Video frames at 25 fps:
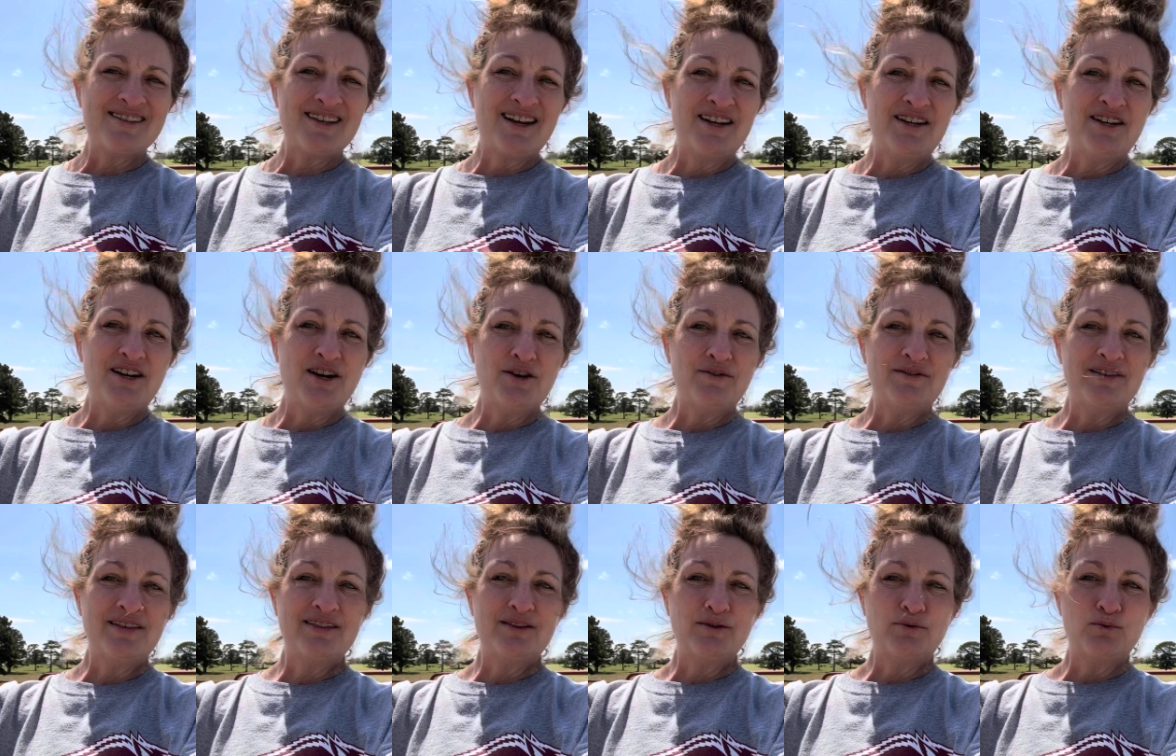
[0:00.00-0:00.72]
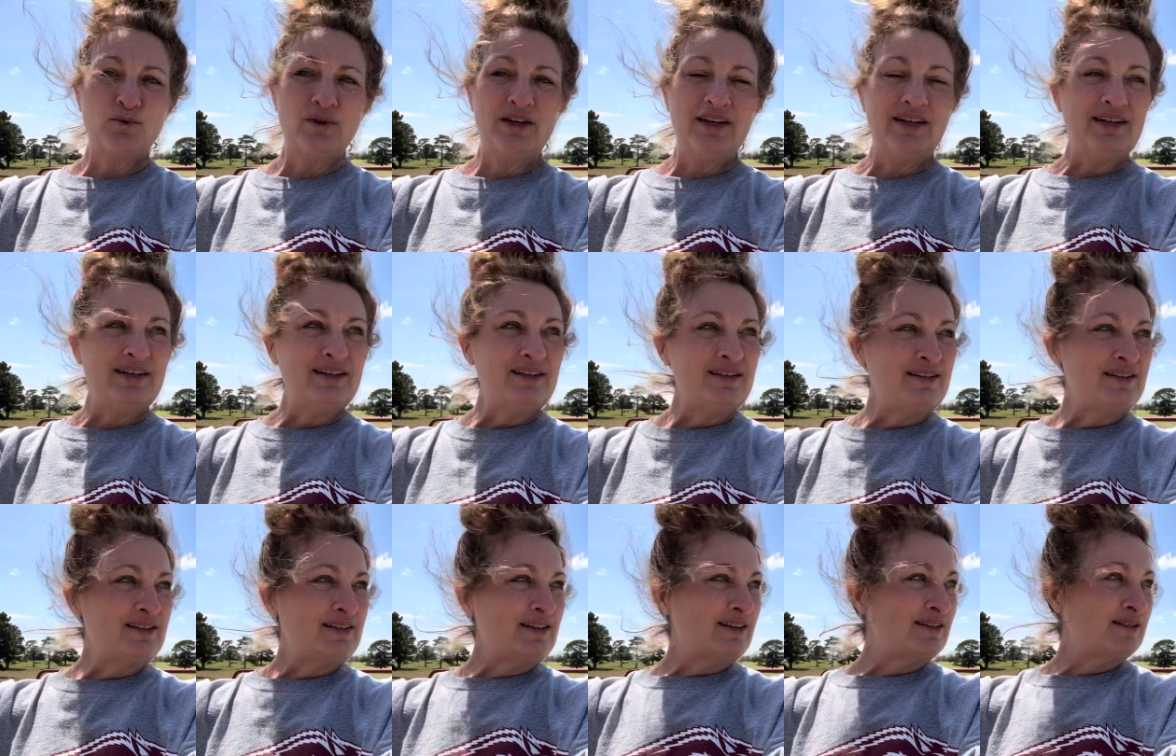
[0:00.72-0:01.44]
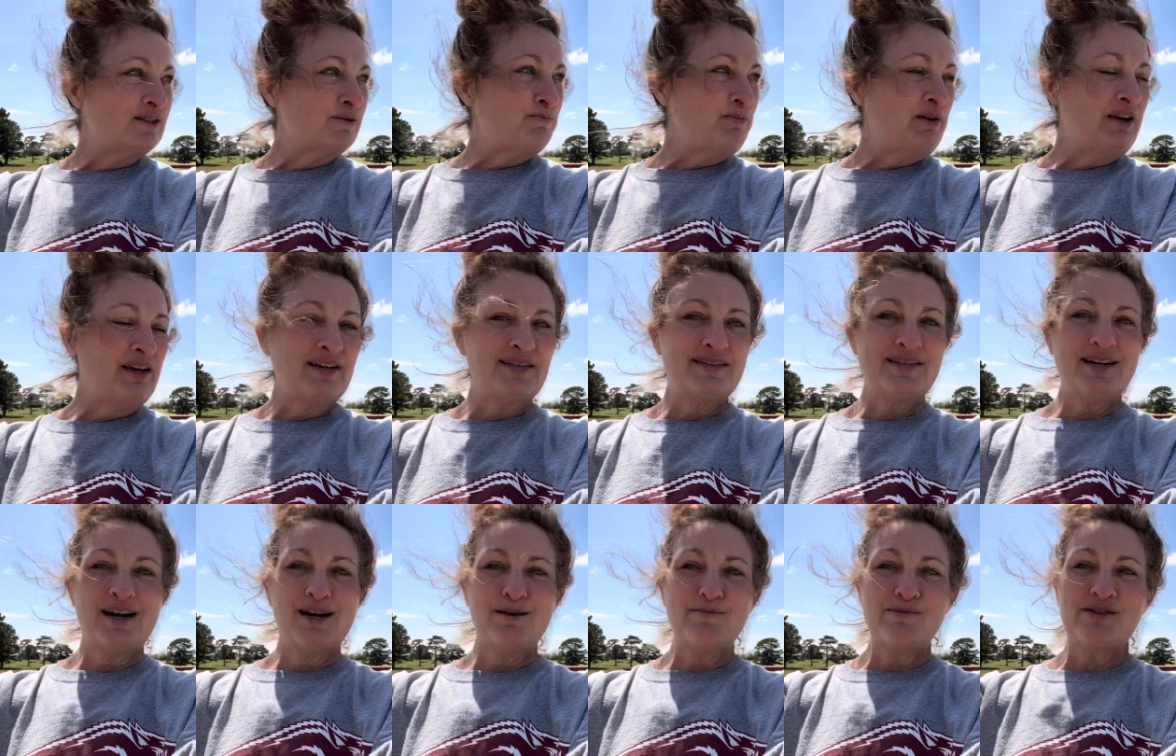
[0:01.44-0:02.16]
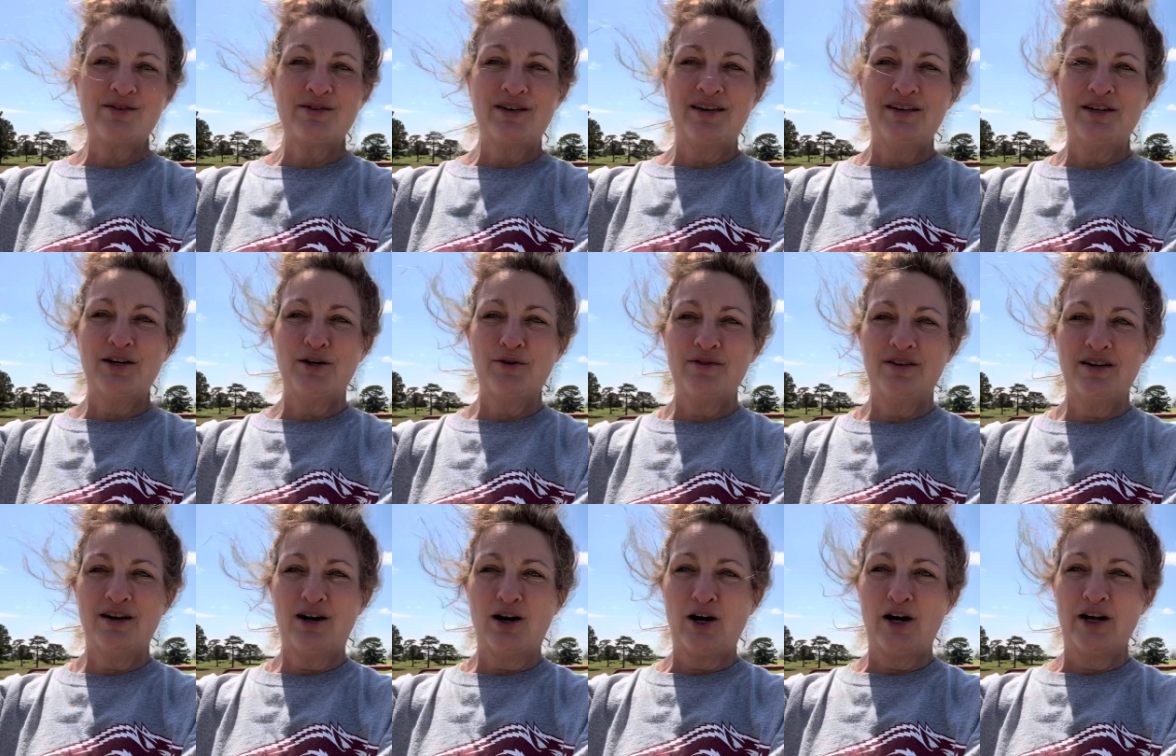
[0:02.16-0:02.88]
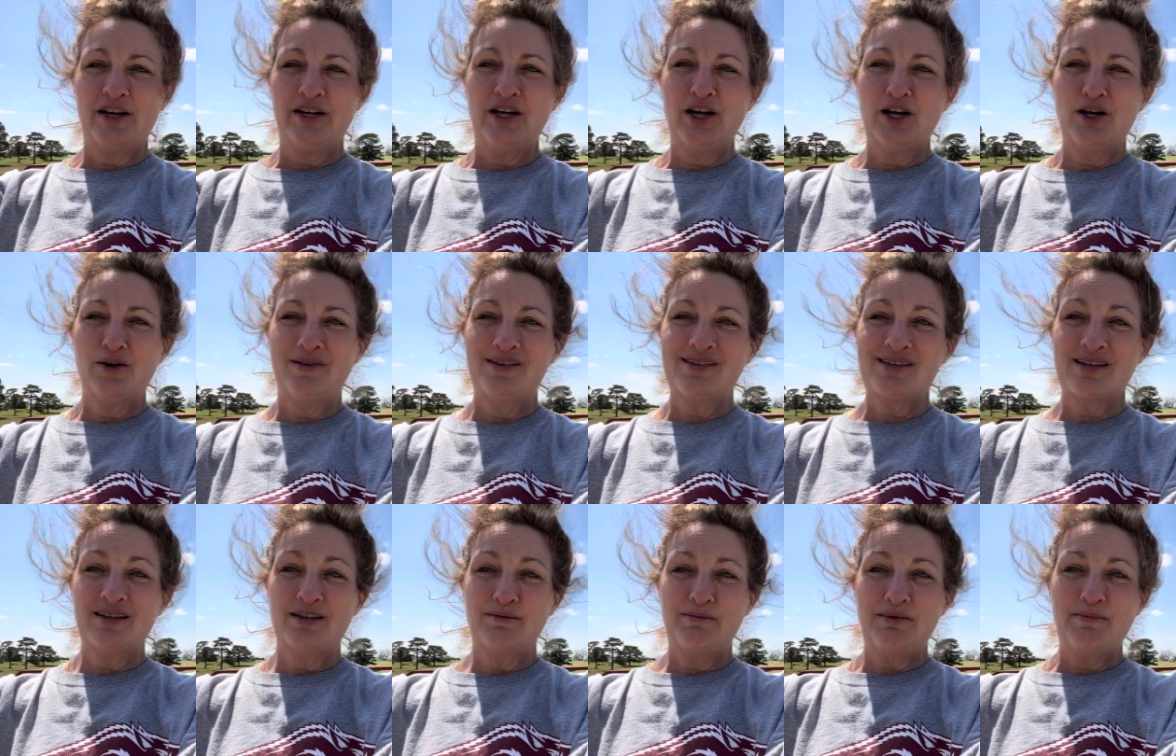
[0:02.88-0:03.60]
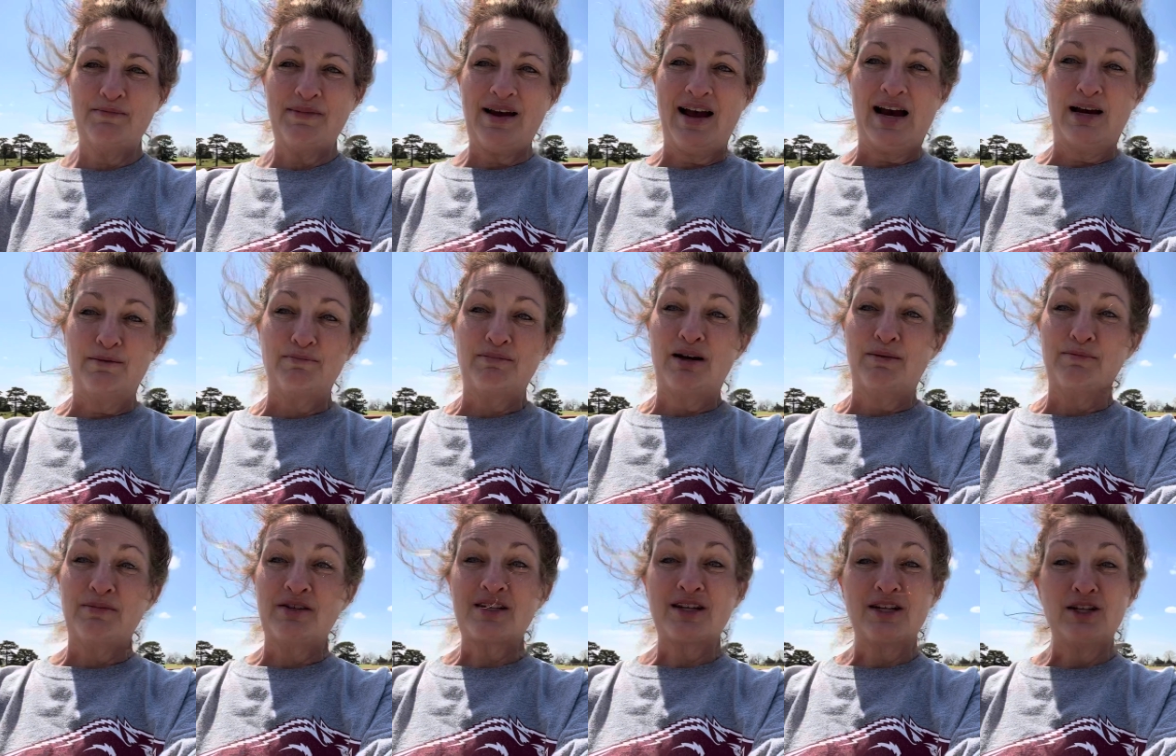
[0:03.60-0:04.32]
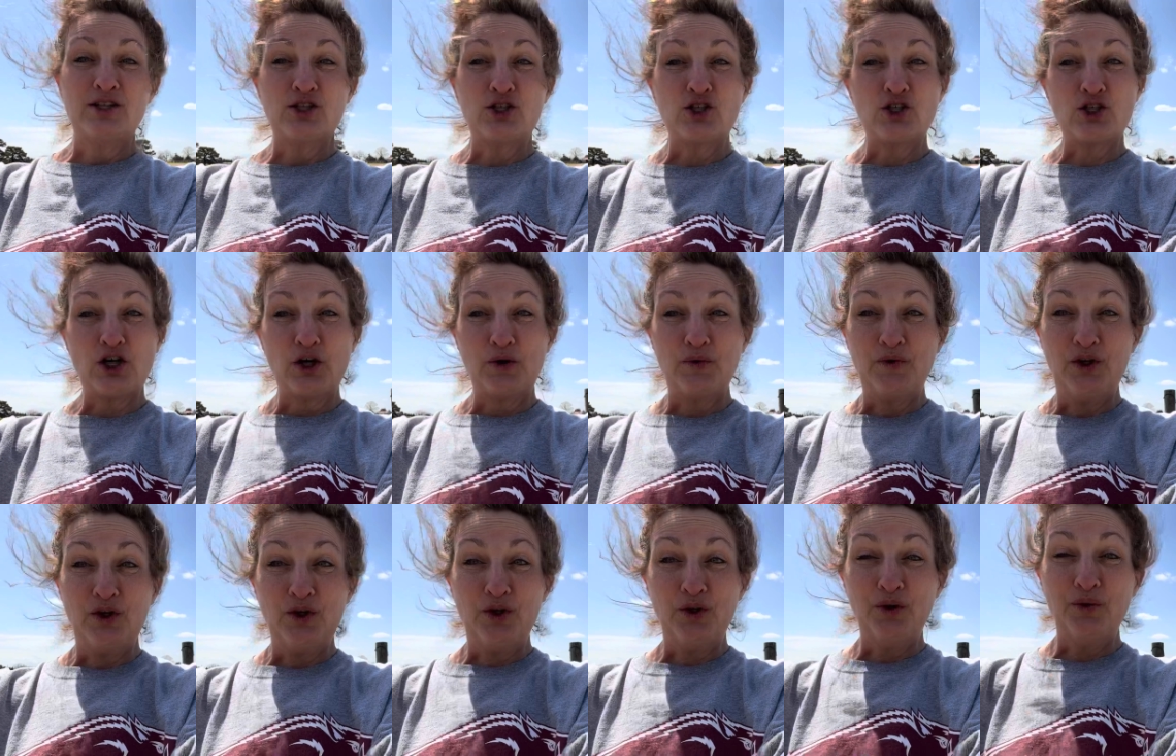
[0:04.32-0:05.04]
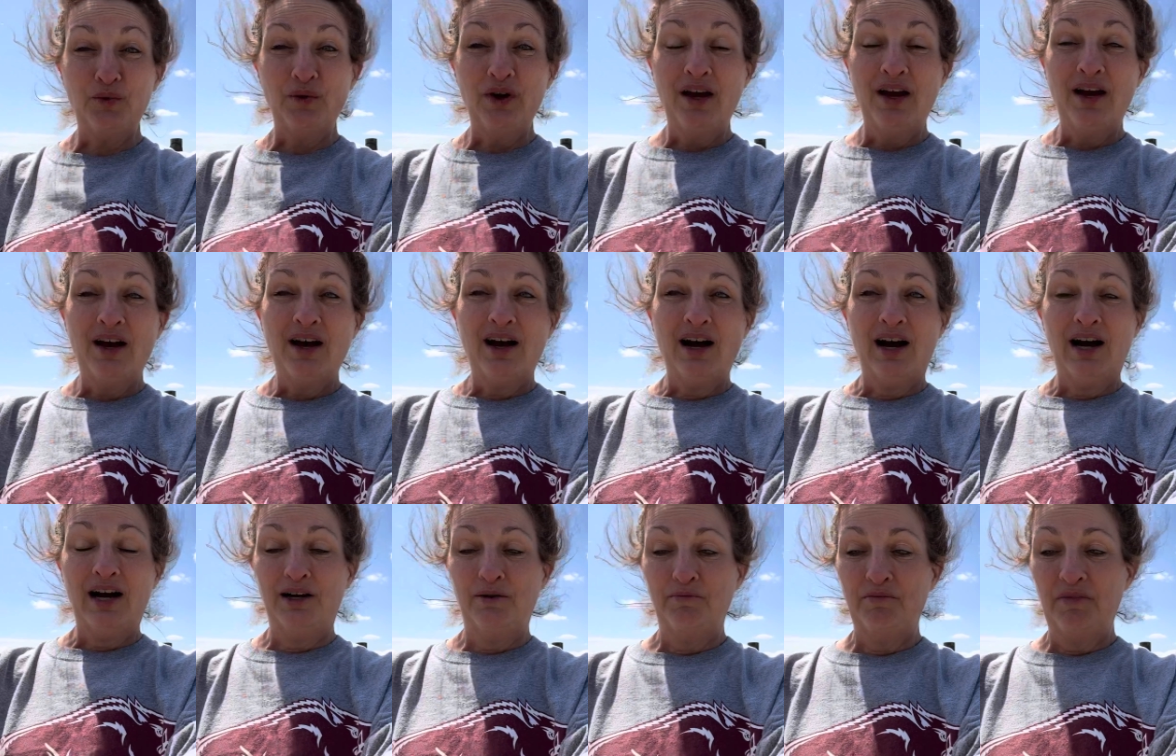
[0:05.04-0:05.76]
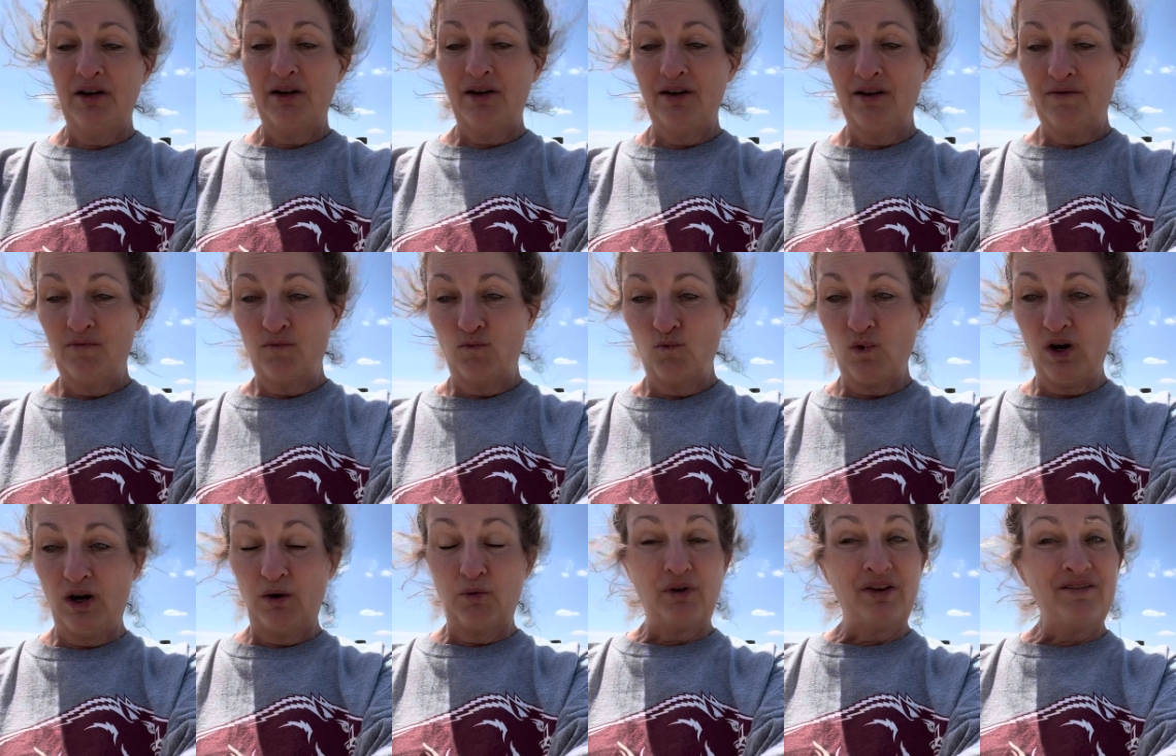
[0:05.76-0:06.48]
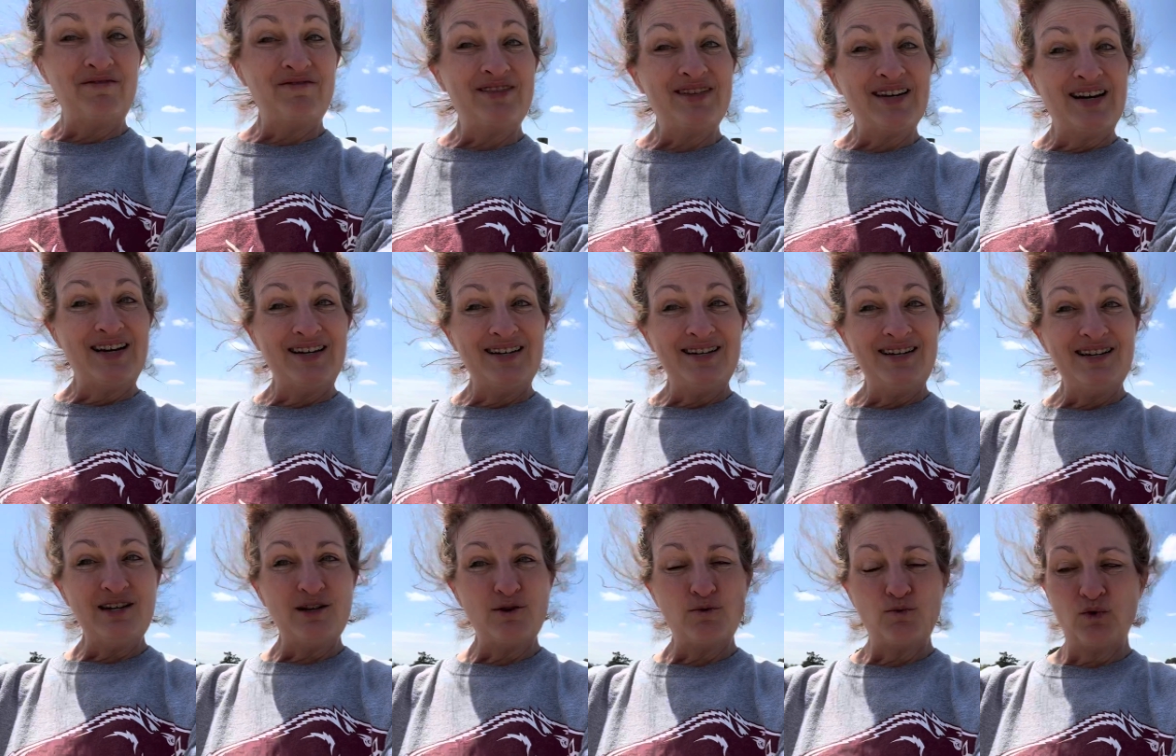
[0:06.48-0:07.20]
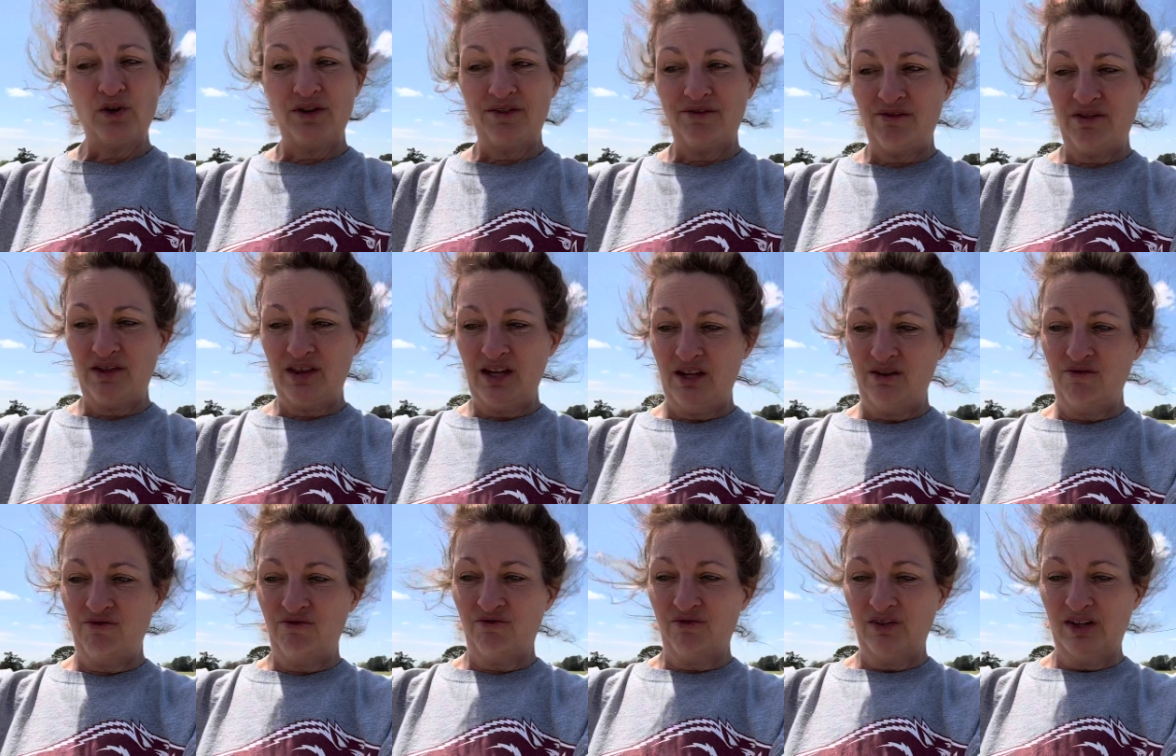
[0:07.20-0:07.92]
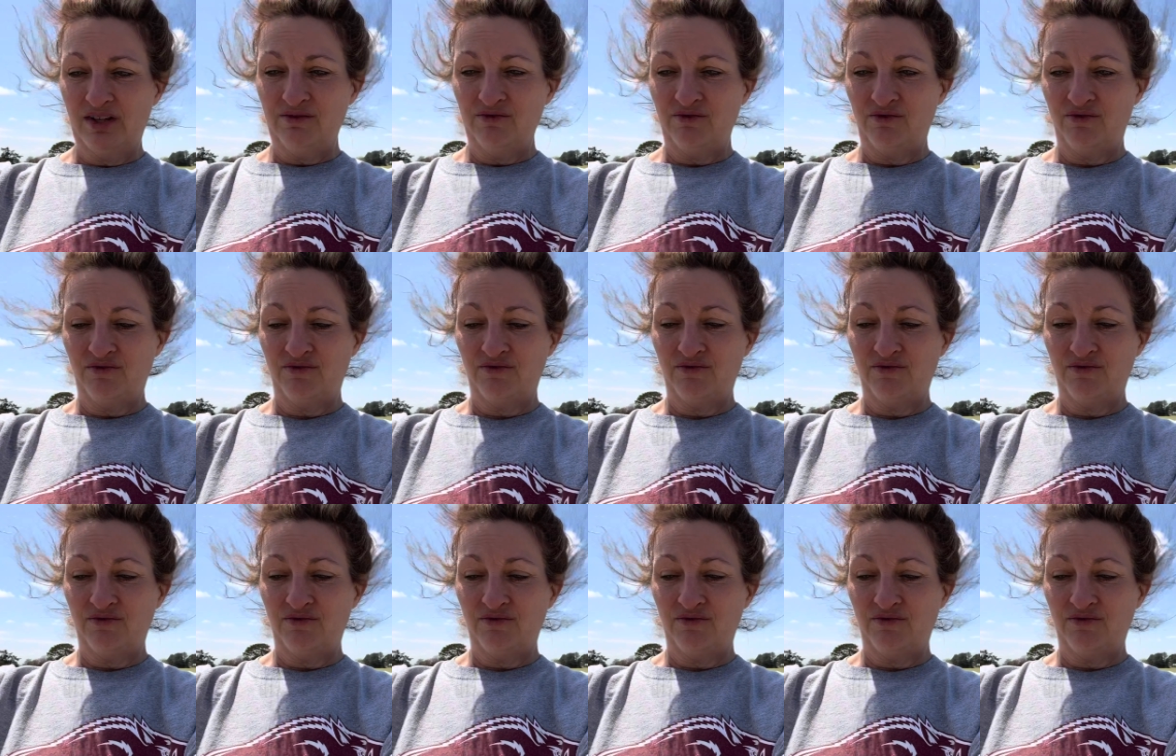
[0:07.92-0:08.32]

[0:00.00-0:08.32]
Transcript: I know that the wind has picked up, so I know the audio is going to be bad, but I'm just going to show you um, what we've done with the front,